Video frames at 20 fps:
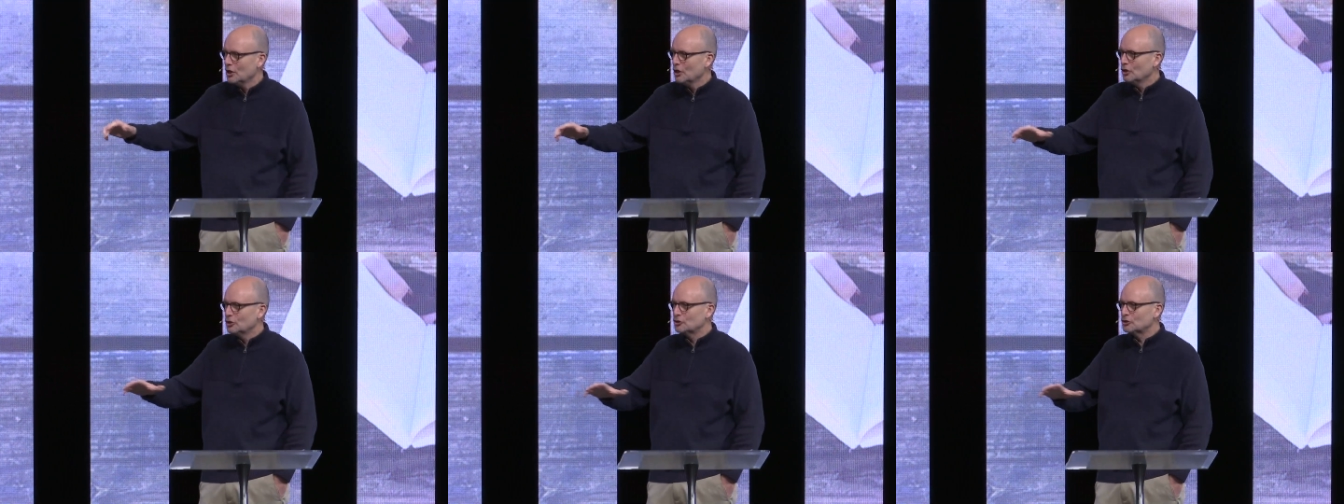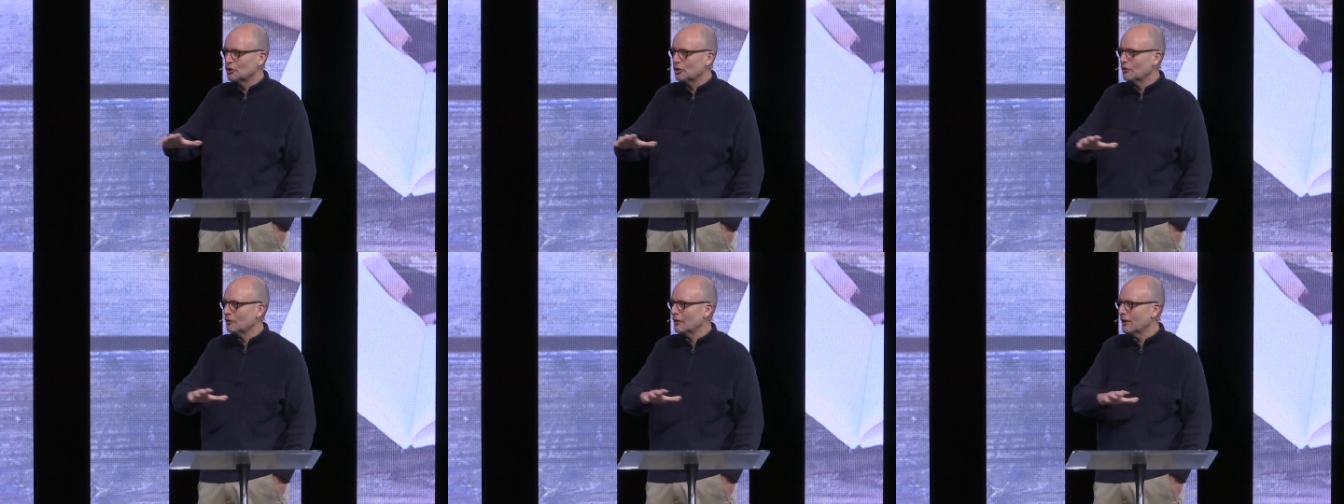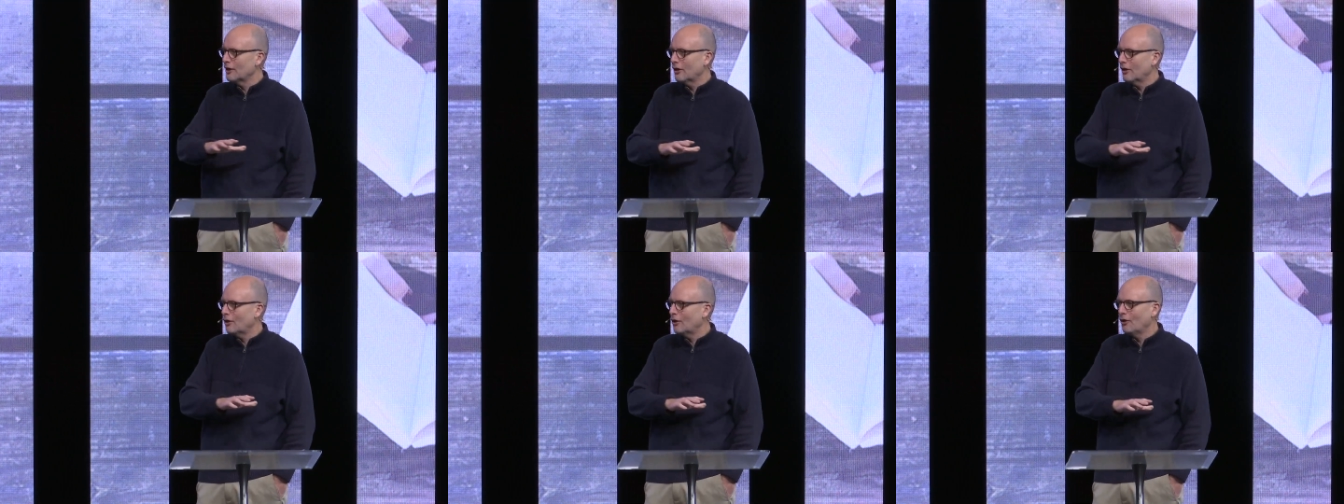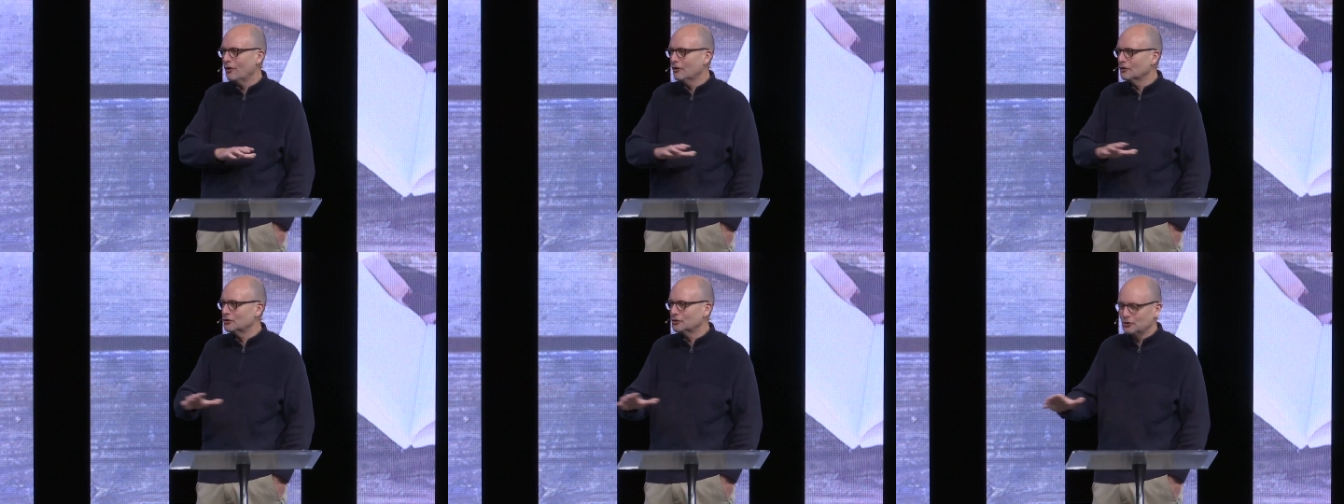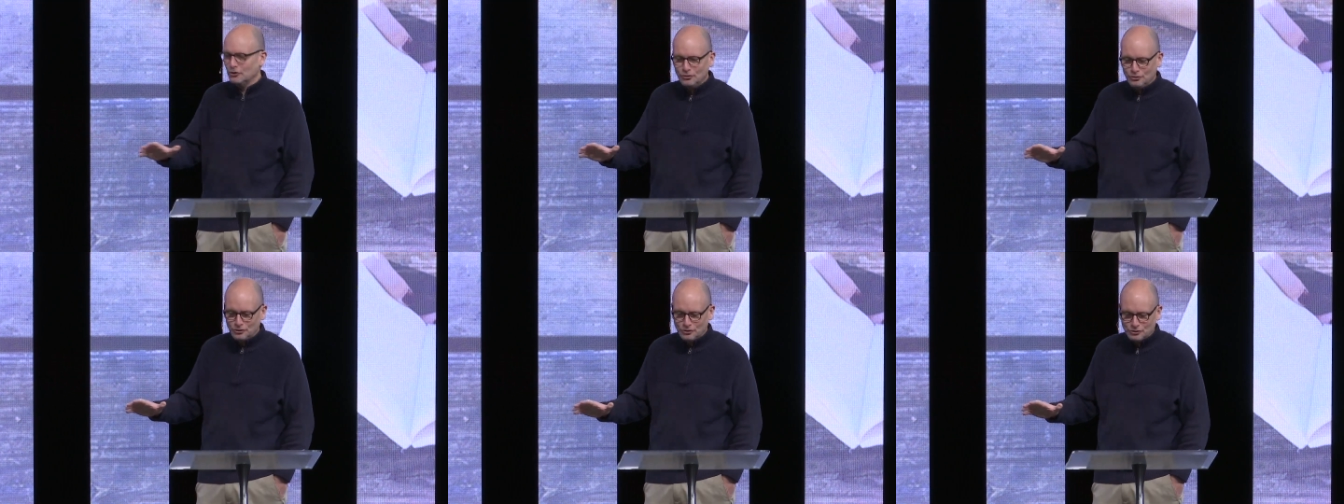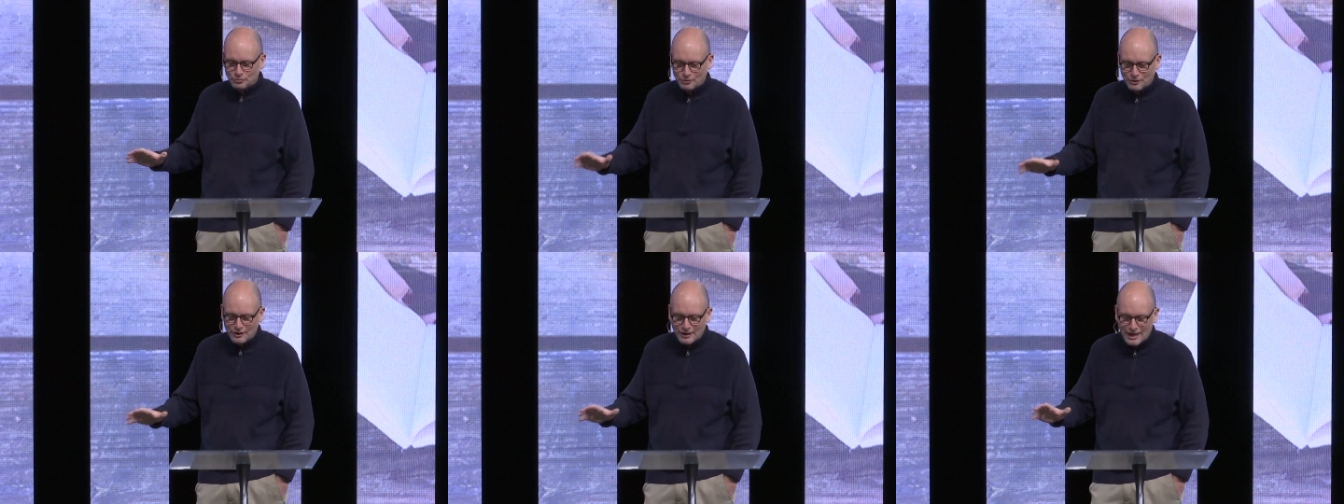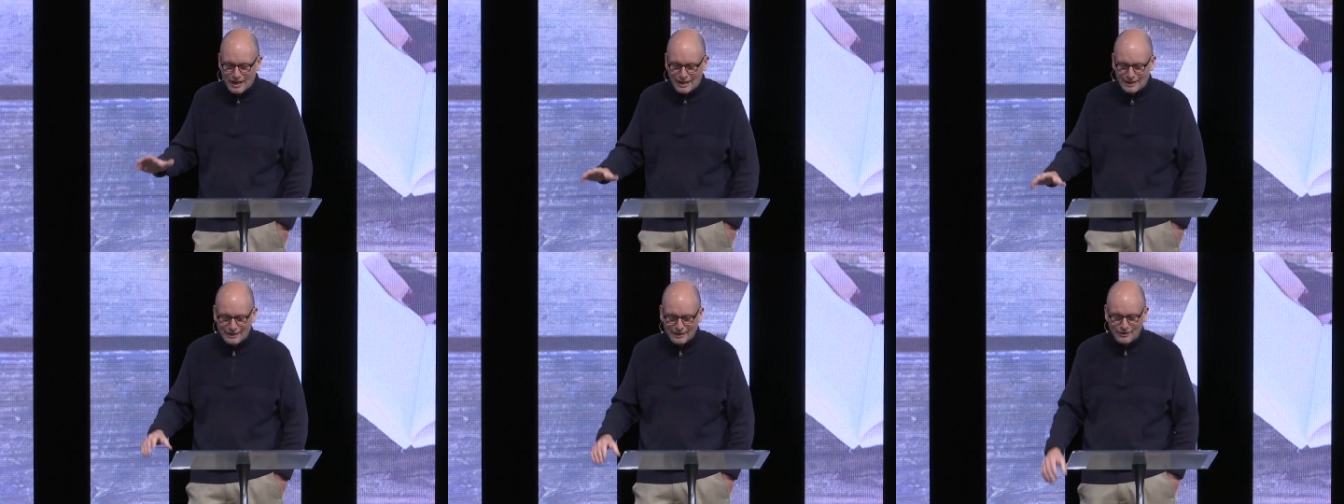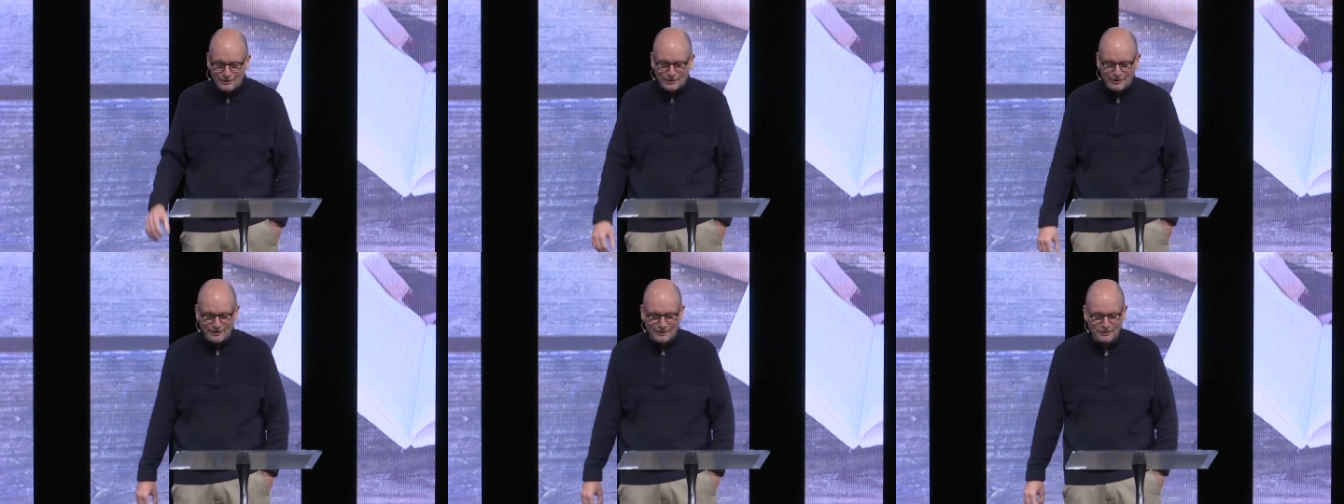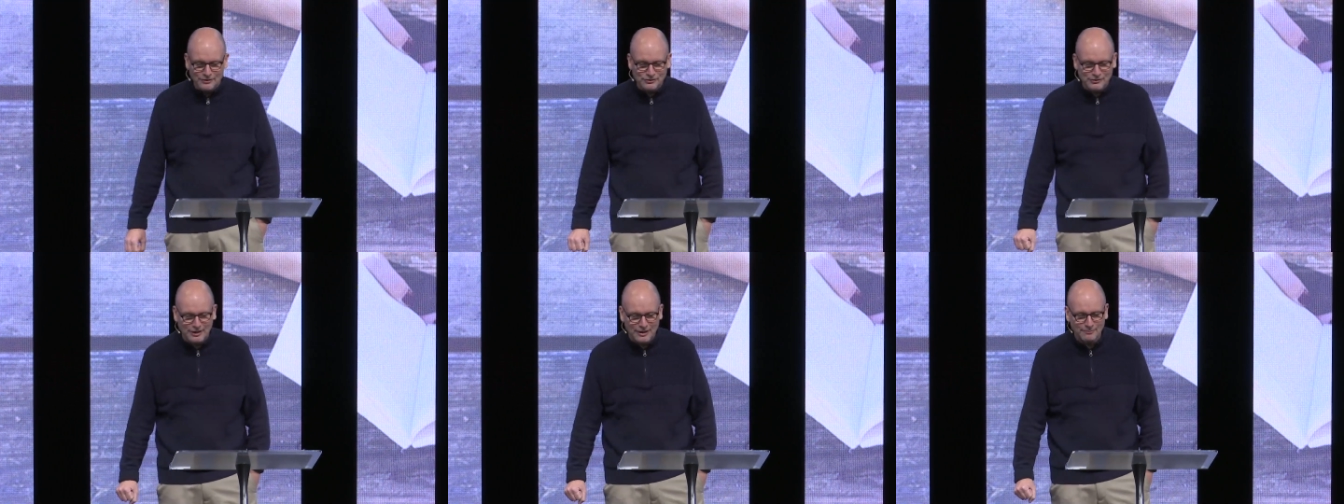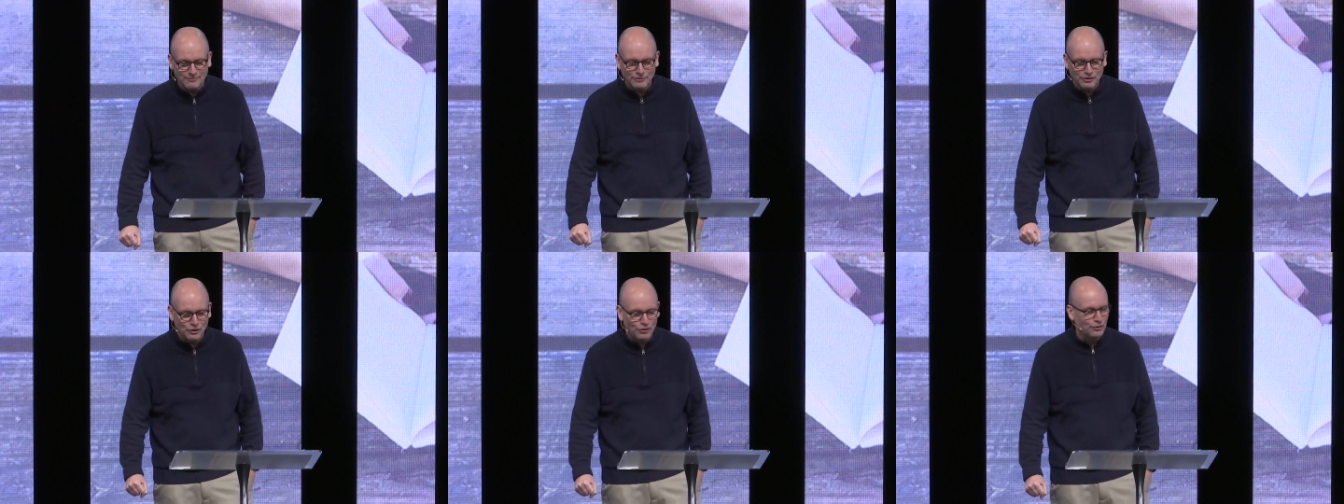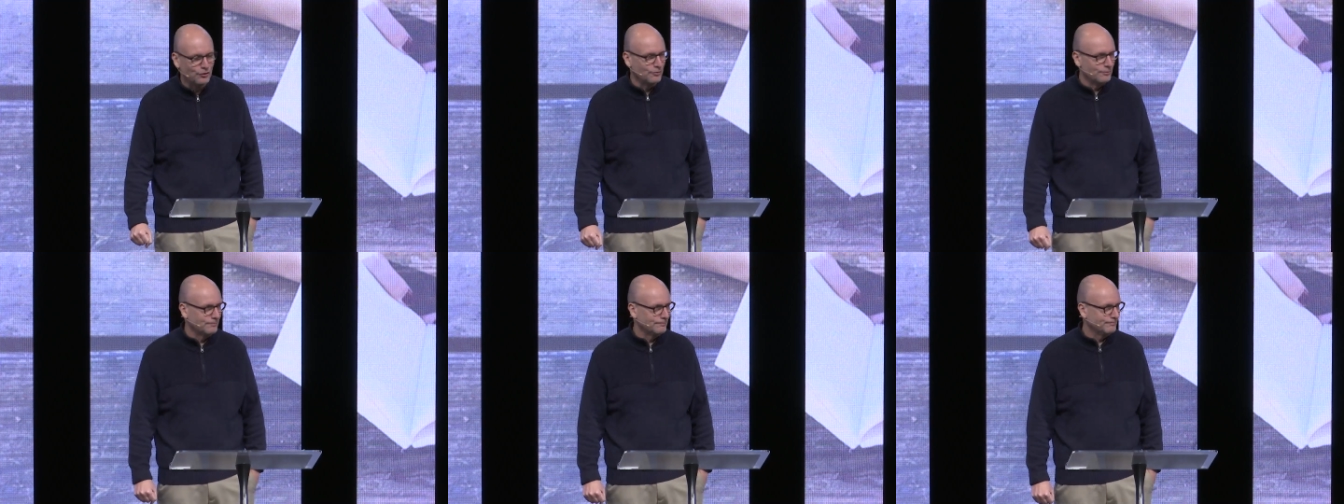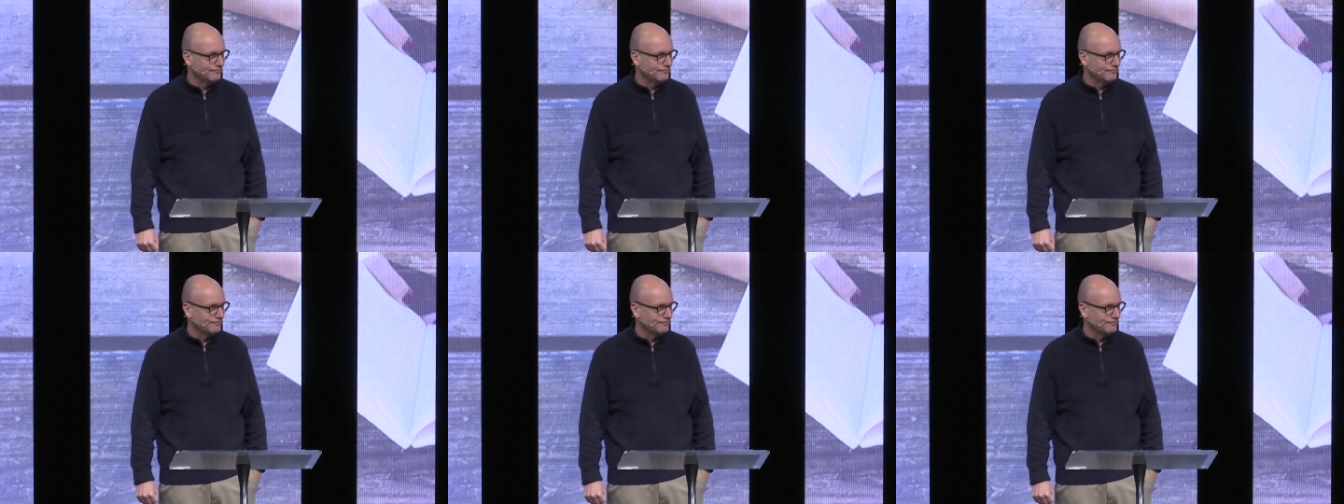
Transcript: so that all the students were not hearing the same tune.